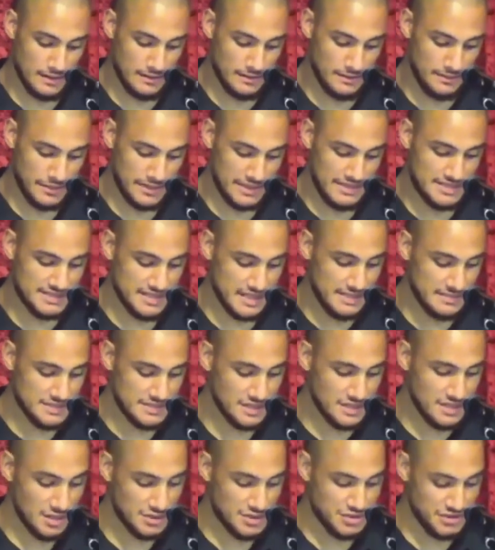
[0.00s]
but it seems to
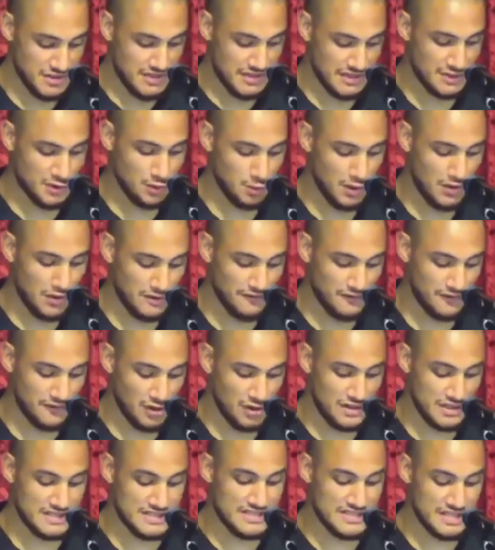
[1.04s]
contradict the word of God in
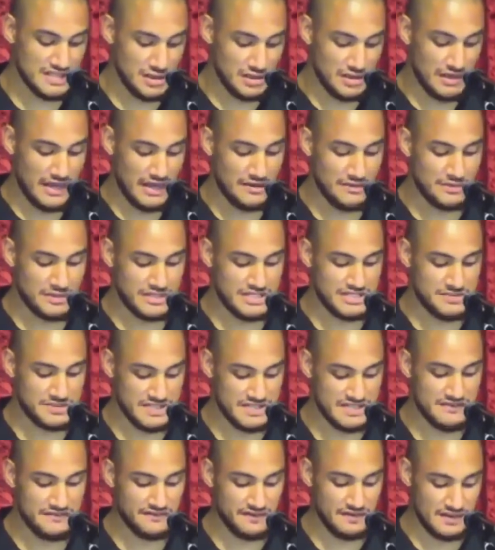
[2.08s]
certain areas,
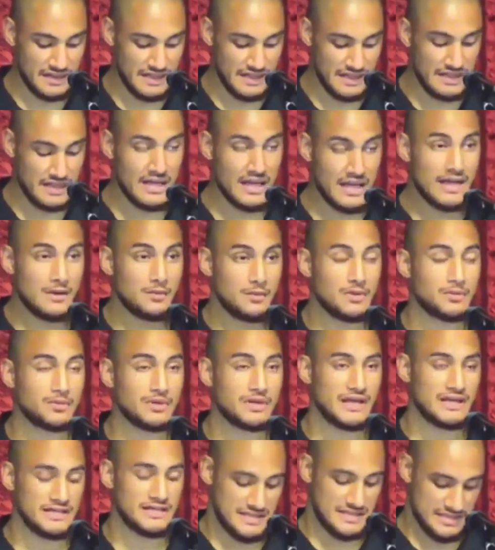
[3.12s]
specifically when we
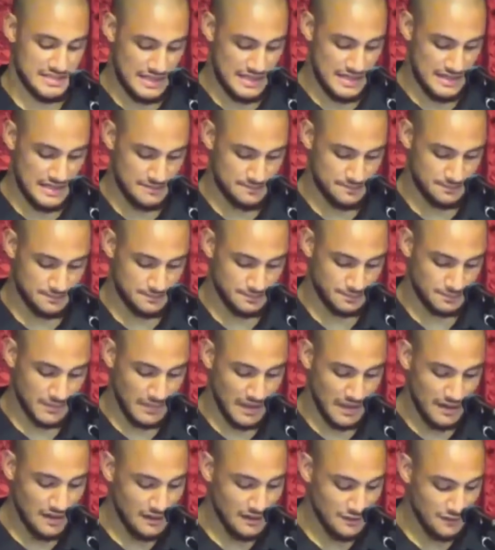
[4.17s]
understand
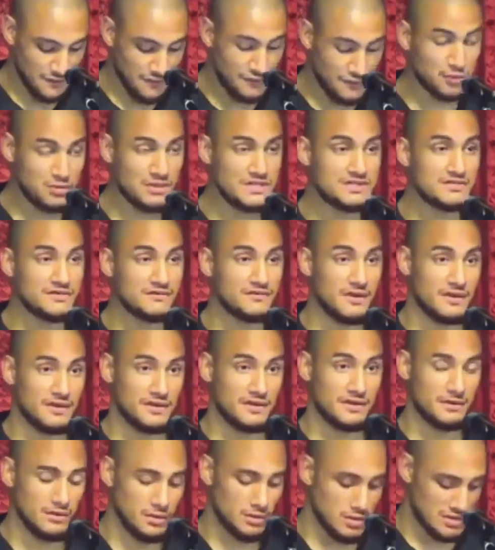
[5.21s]
the fullness of the
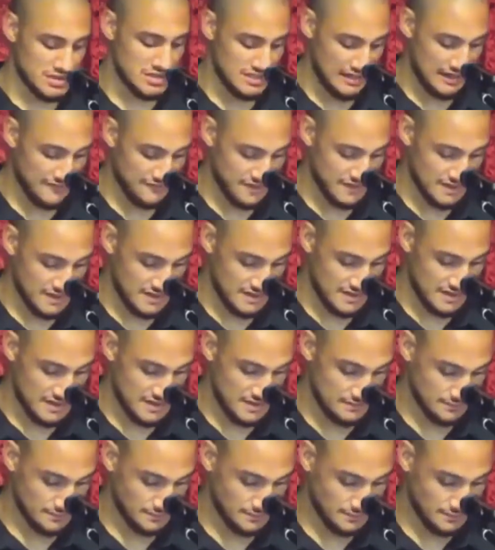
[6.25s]
Lord's covenant.
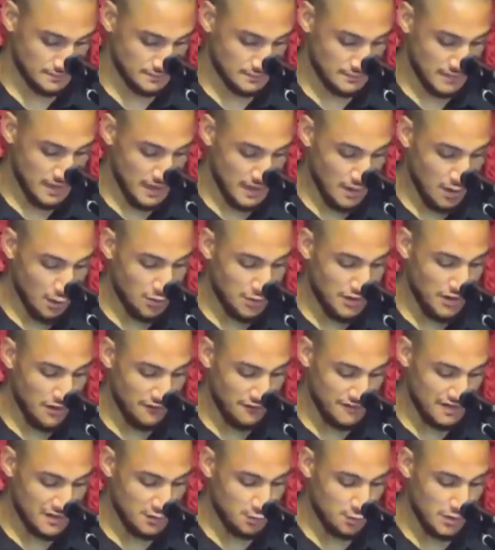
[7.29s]
We
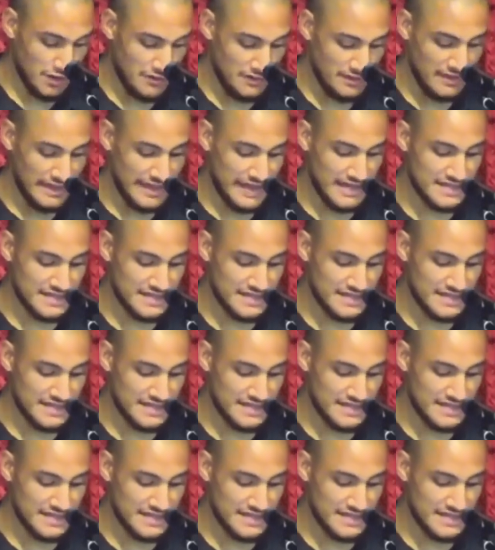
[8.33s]
often wear a lens of